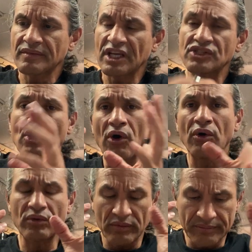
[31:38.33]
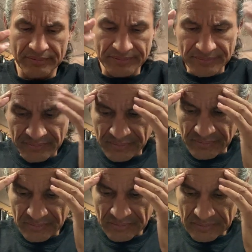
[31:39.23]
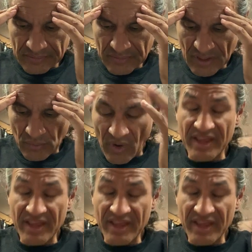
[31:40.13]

So one